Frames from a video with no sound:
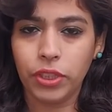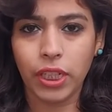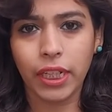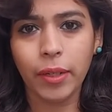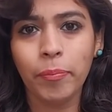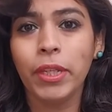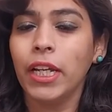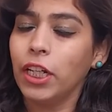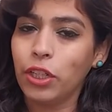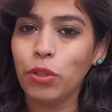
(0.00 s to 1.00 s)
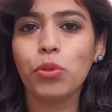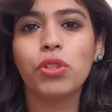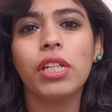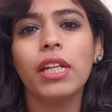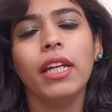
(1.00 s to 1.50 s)
Okay?
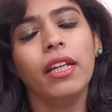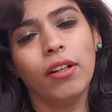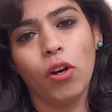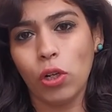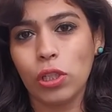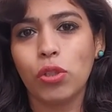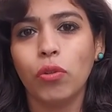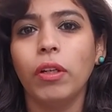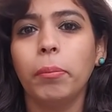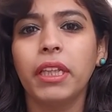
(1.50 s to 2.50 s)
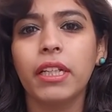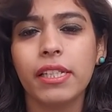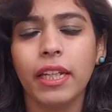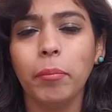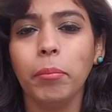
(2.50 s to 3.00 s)
Tuesday also will be the
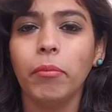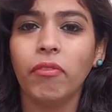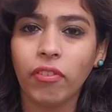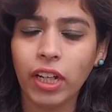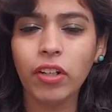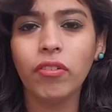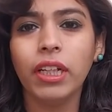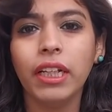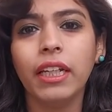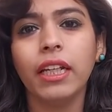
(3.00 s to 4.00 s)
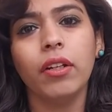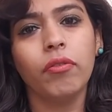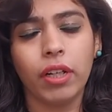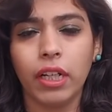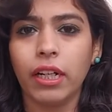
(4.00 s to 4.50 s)
same, 1 reading
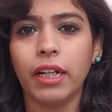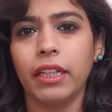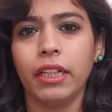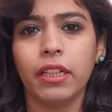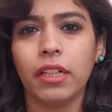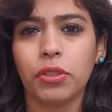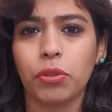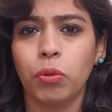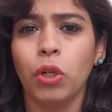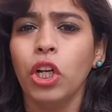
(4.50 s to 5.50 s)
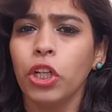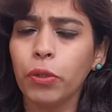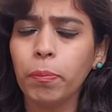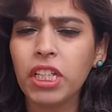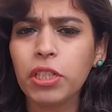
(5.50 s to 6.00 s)
and 1 writing task too.
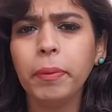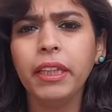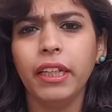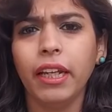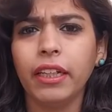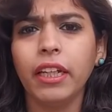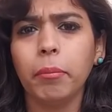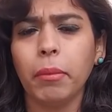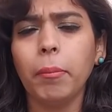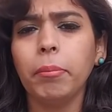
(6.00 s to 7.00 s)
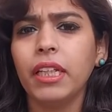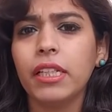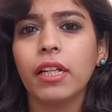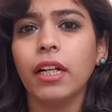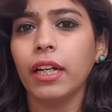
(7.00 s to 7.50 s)
You must be thinking, ma'am,
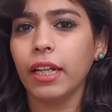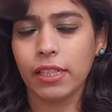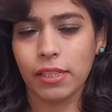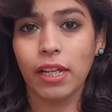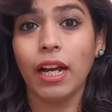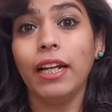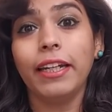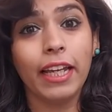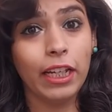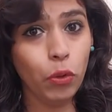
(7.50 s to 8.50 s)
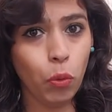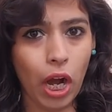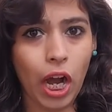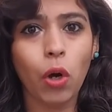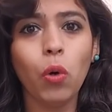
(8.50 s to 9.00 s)
these are less. I'll tell you
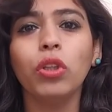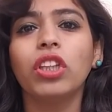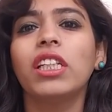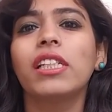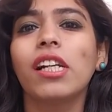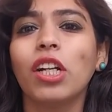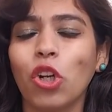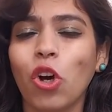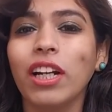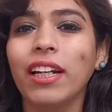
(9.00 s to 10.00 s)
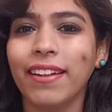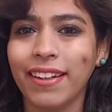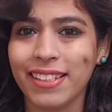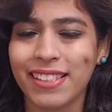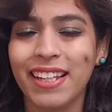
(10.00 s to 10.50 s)
how these are not
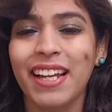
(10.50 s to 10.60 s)
less.